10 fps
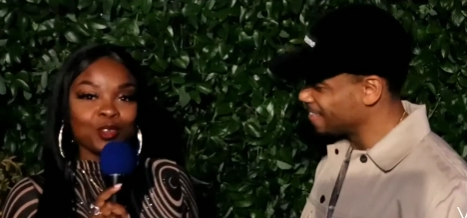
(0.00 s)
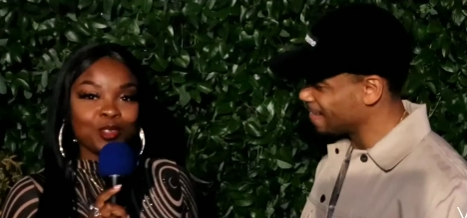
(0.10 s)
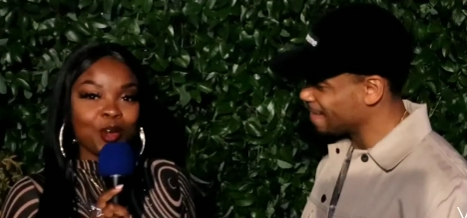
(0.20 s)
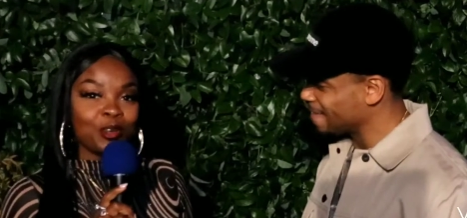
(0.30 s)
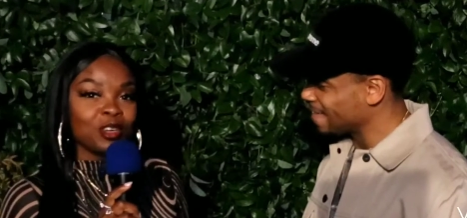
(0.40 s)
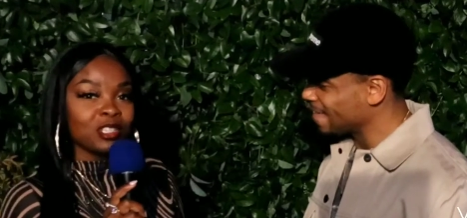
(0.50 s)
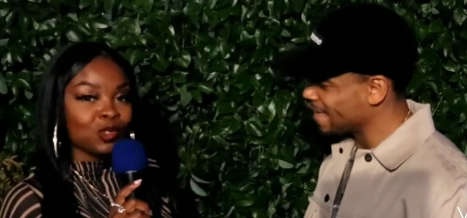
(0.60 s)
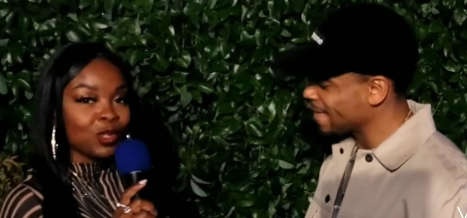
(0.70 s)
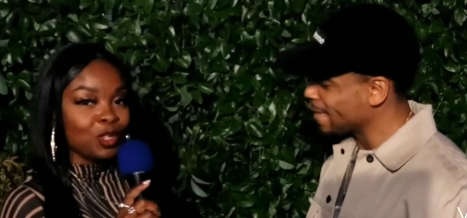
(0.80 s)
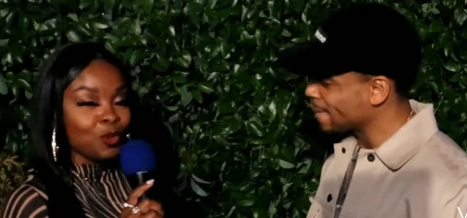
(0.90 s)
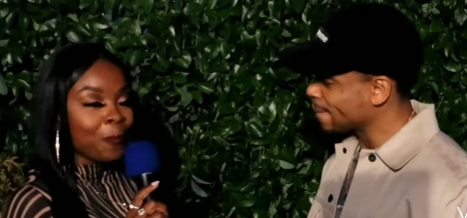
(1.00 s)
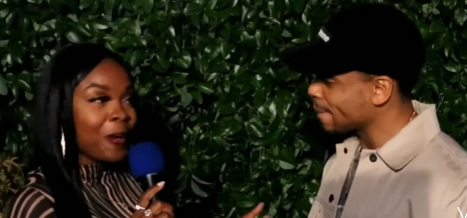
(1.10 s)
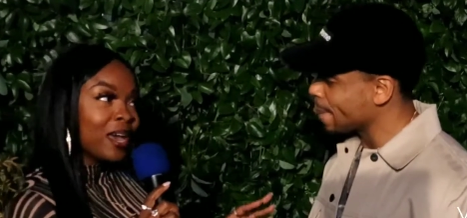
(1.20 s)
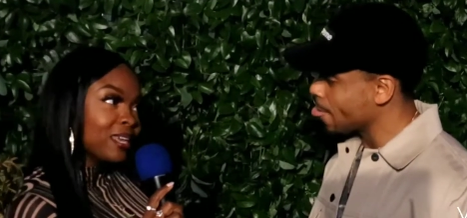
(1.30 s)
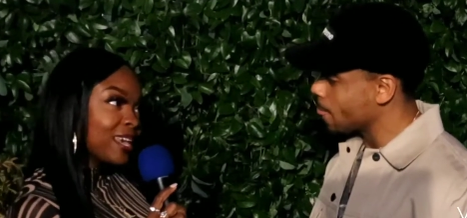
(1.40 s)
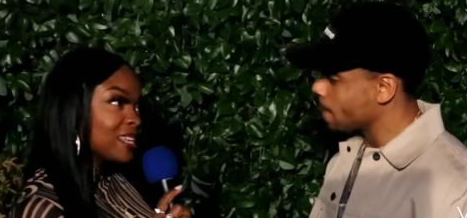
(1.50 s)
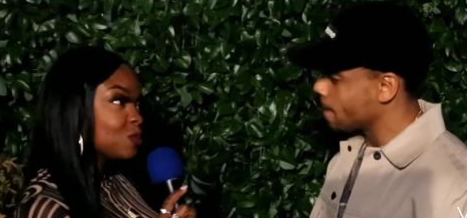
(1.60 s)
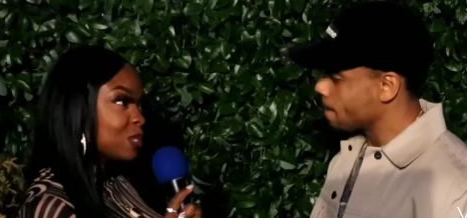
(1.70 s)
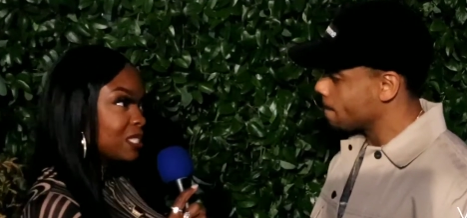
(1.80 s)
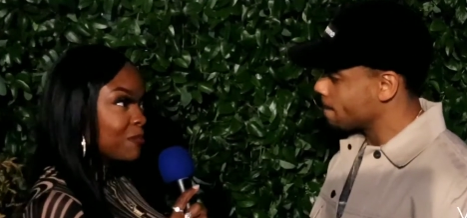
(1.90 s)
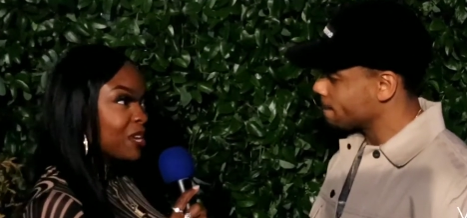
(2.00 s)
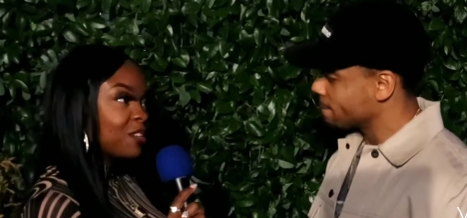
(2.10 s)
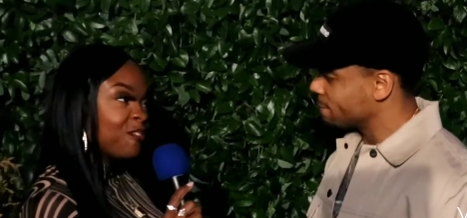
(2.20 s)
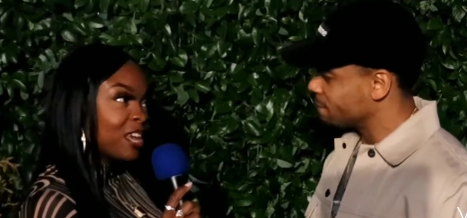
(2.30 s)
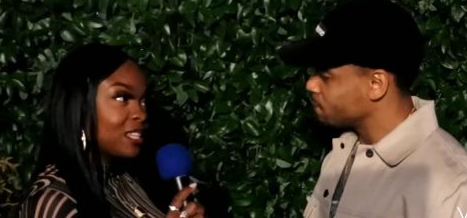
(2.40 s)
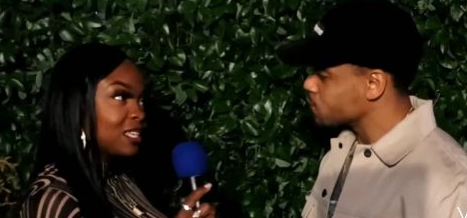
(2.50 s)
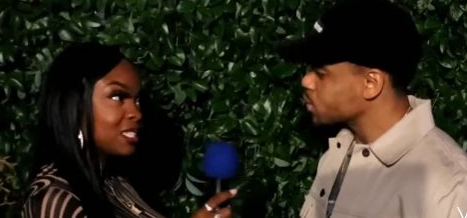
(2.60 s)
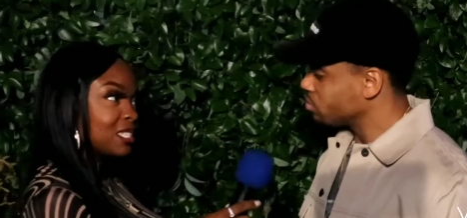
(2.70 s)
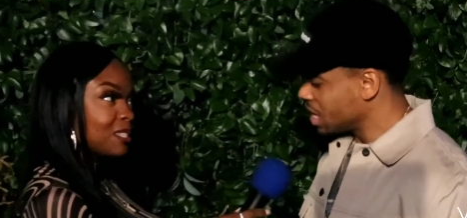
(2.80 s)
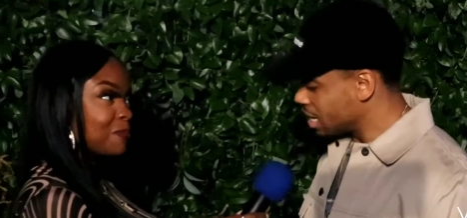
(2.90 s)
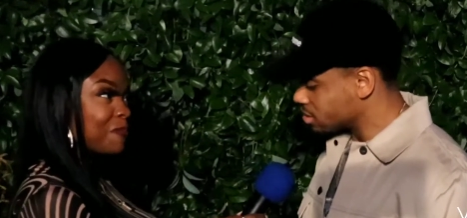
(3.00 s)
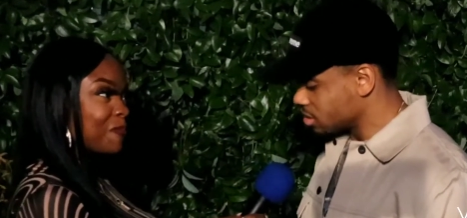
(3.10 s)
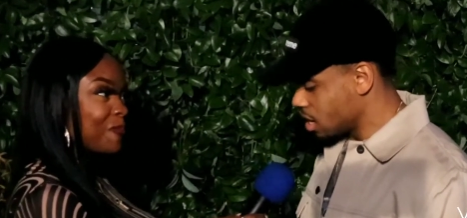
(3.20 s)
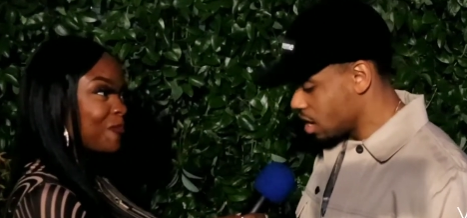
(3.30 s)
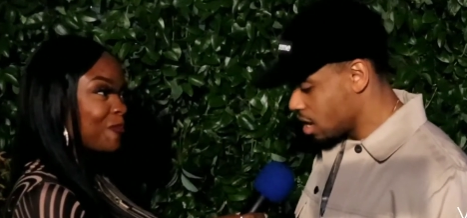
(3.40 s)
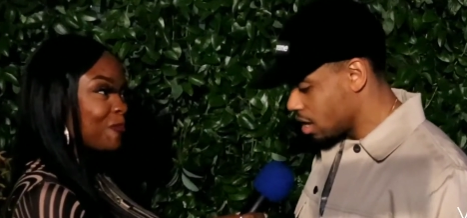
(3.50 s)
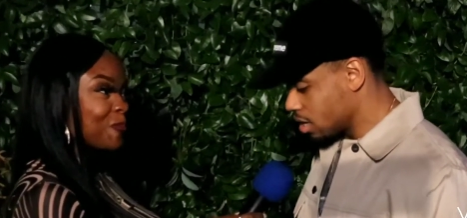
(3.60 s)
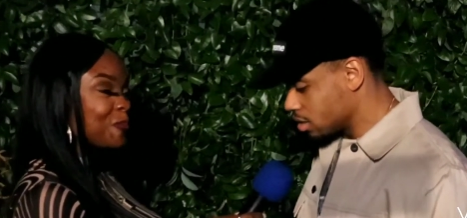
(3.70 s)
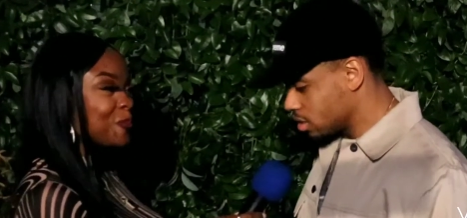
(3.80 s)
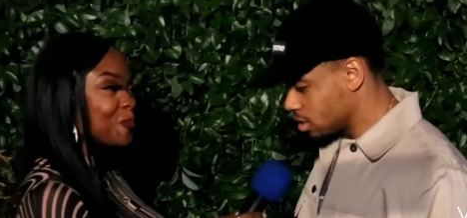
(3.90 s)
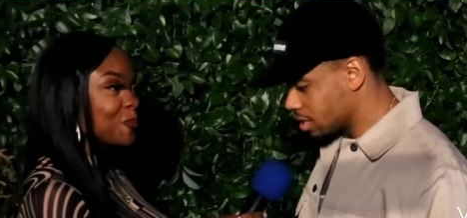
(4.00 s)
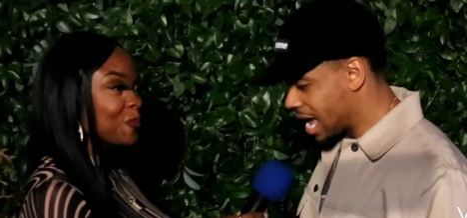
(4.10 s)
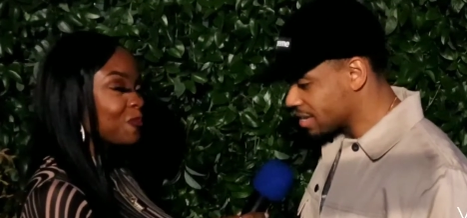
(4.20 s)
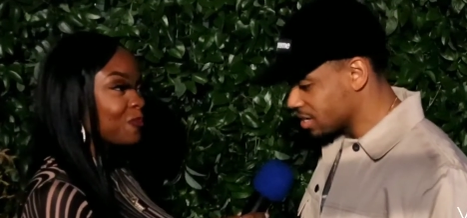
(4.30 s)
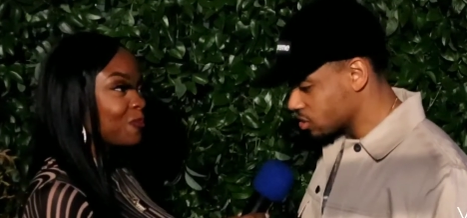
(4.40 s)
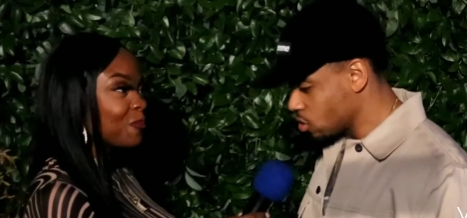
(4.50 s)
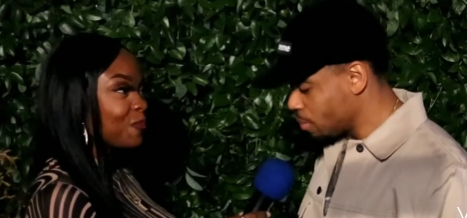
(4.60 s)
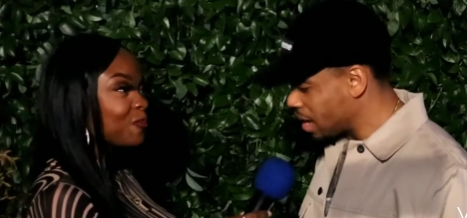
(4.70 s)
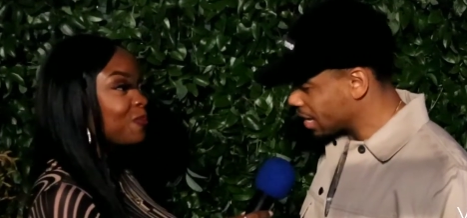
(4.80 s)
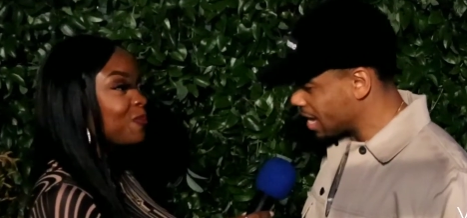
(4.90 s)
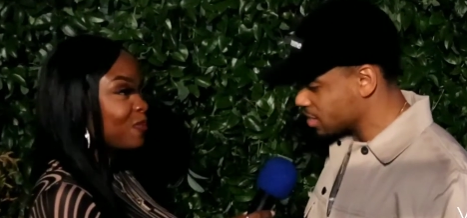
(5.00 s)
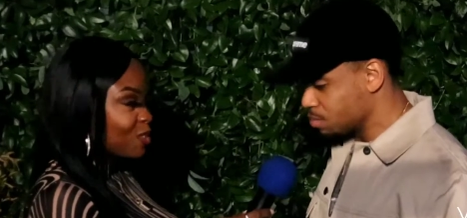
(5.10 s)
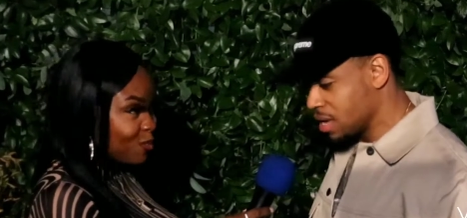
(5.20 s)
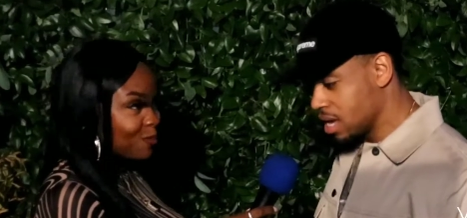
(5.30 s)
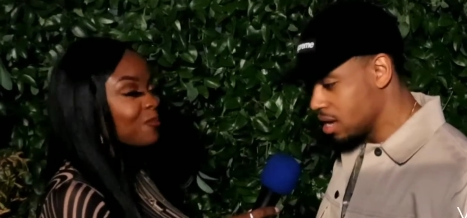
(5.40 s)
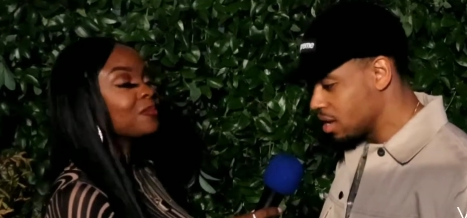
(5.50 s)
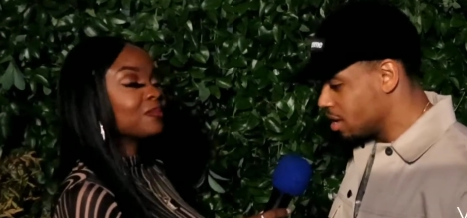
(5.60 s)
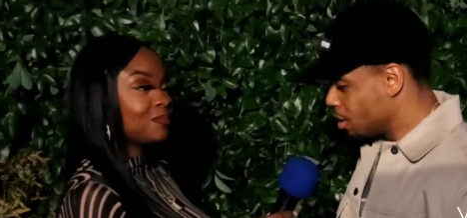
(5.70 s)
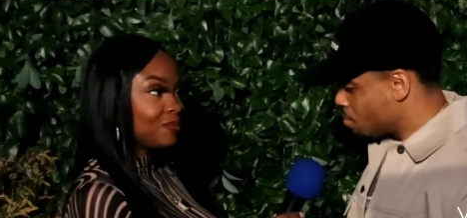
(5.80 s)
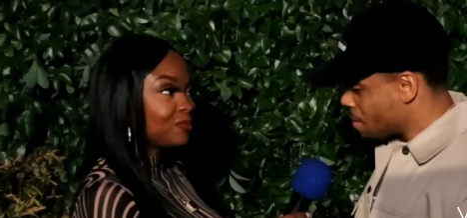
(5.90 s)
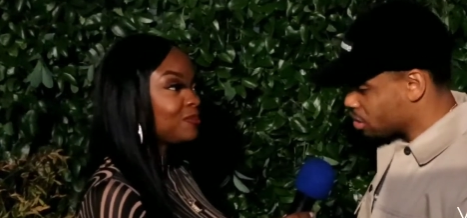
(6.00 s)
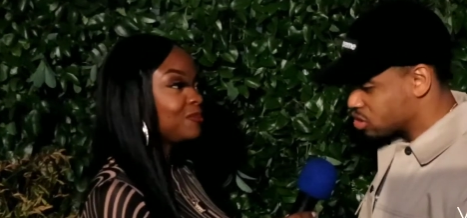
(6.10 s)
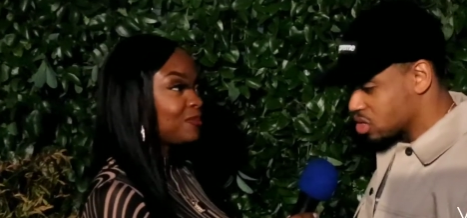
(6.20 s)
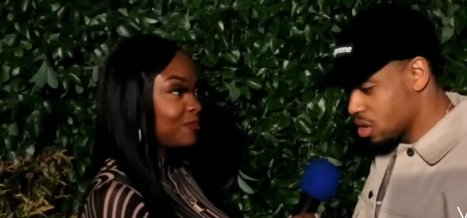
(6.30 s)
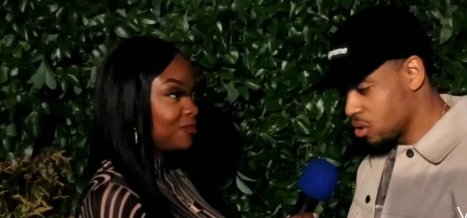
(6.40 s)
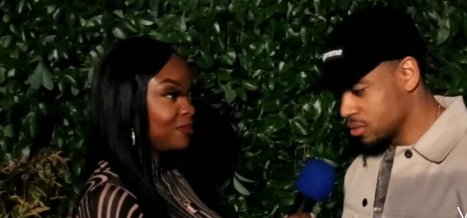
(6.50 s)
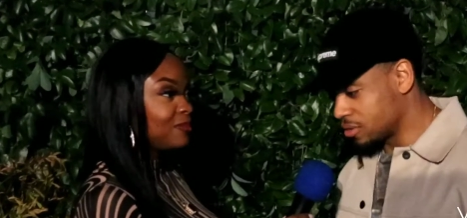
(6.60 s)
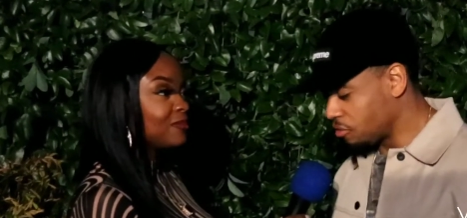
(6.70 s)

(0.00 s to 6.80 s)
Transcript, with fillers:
Speaker 1: you know you're doing a new podcast with some other fellas.
Speaker 2: Yes, uh, the Guys Next Door podcast. Me, Mouse Jones,